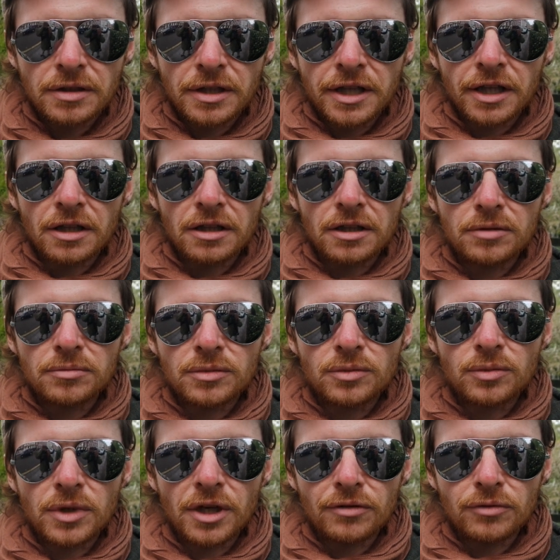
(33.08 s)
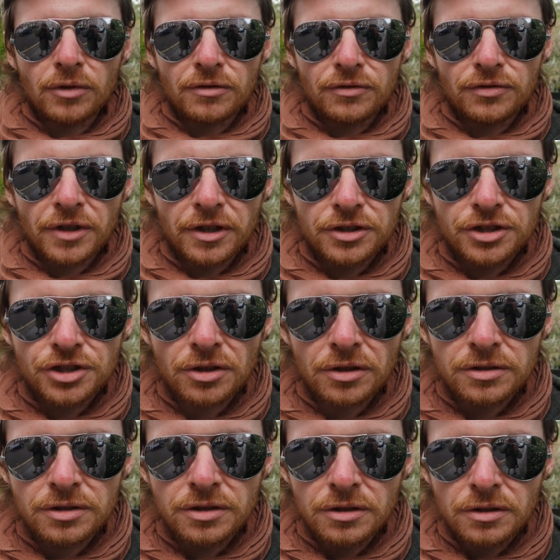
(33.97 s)
They killed them. I have one friend
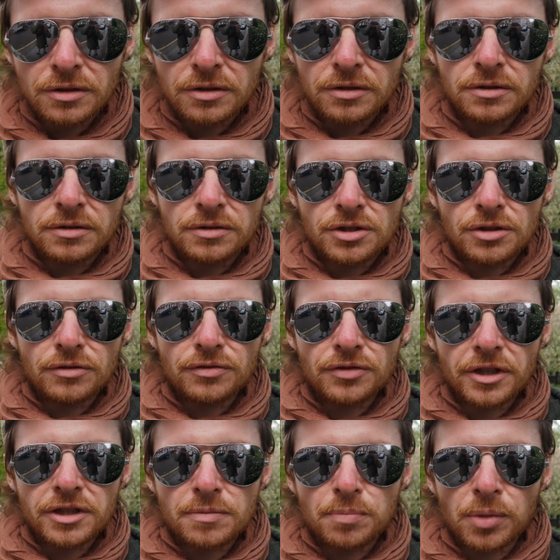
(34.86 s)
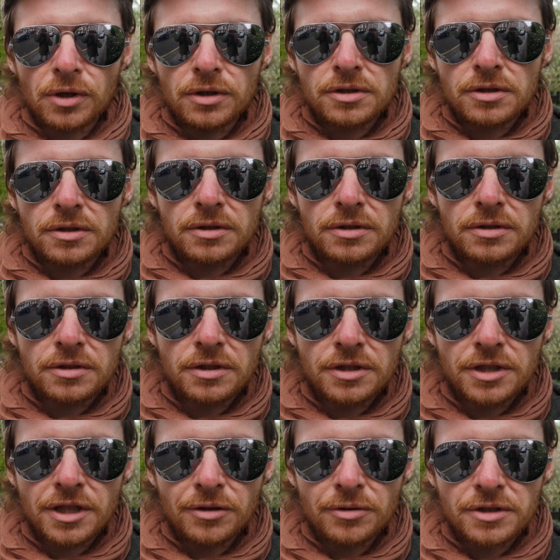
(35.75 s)
shot, two friends poisoned
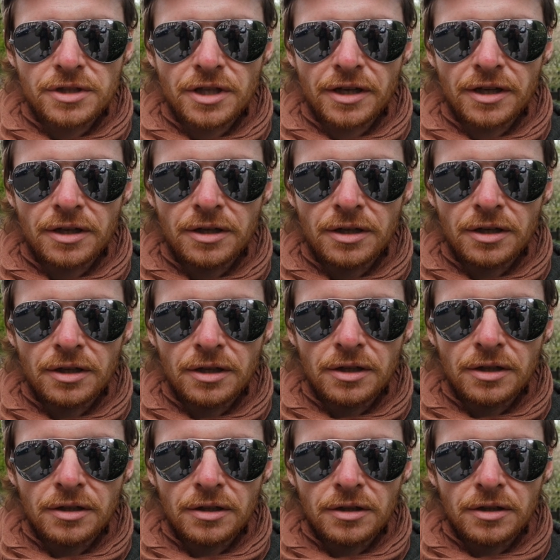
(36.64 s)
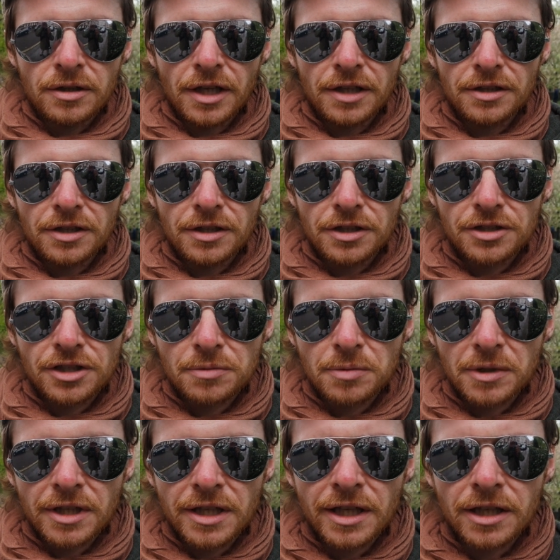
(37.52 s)
since I was there. Indonesia has
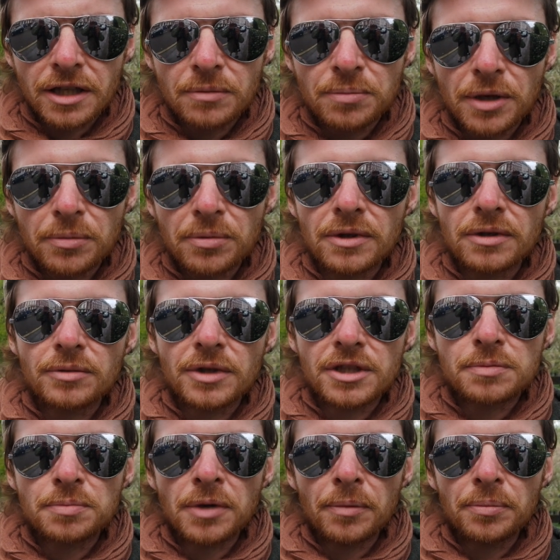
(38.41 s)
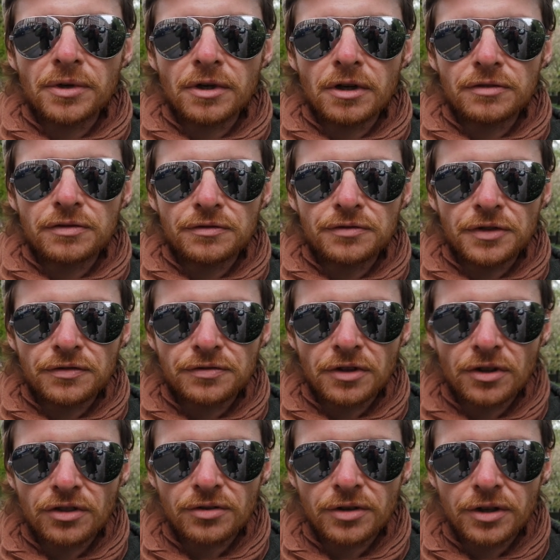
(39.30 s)
been killing people in West Papua for
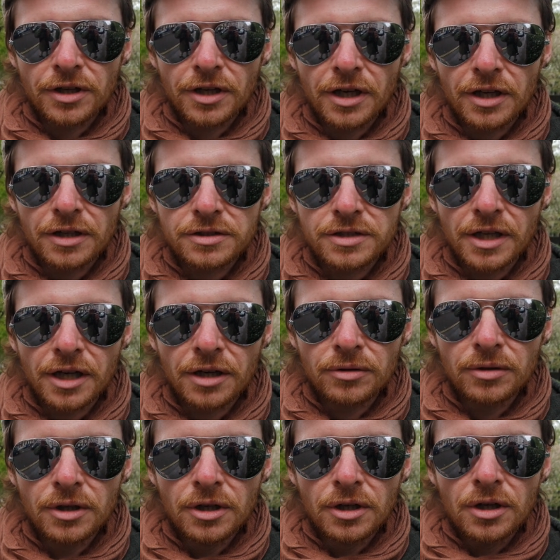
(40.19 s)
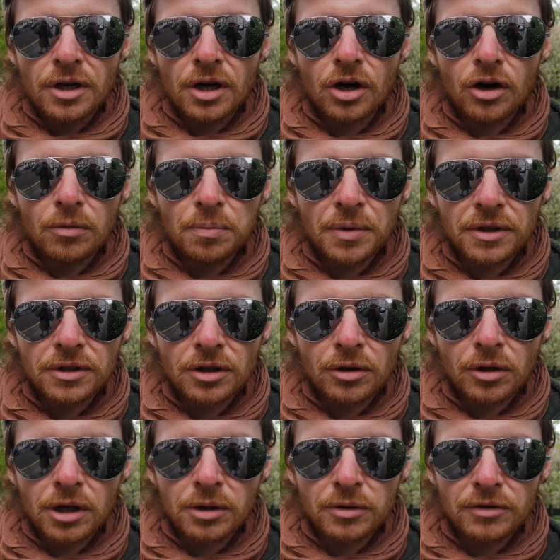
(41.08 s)
53 years now, hoping
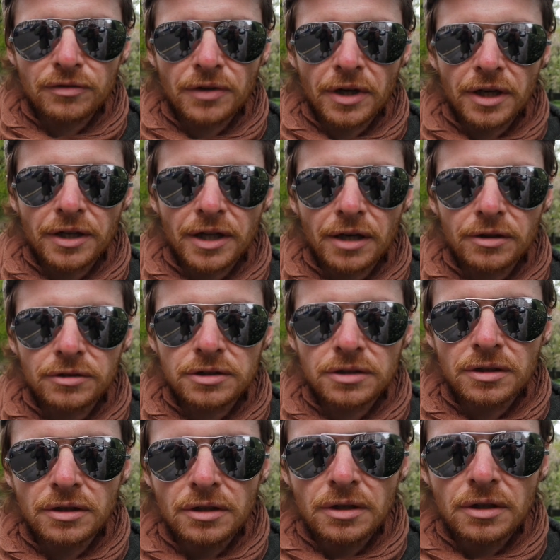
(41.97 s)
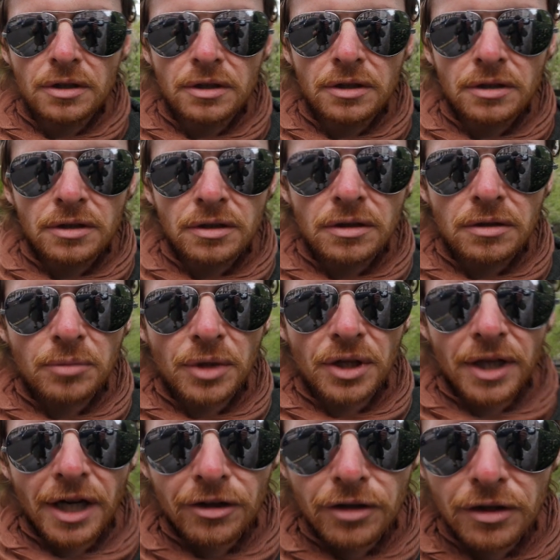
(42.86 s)
no one would find out.
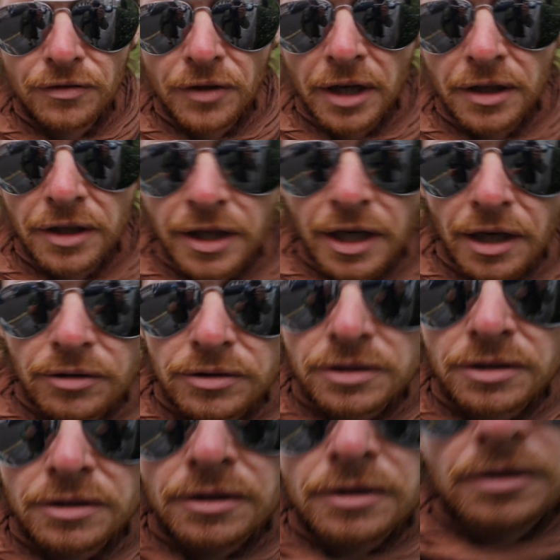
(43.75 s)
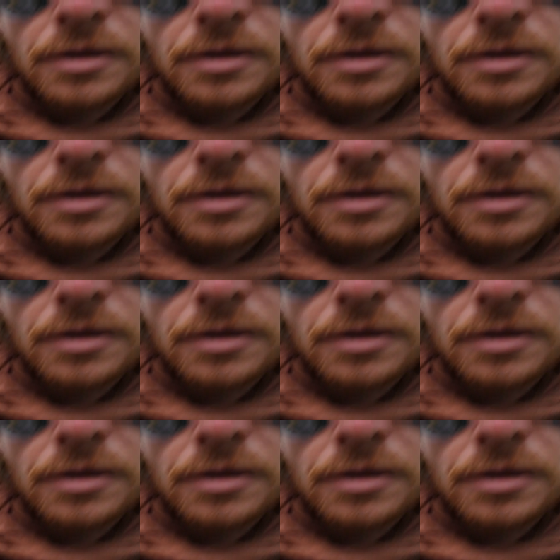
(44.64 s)
But now they're finding out.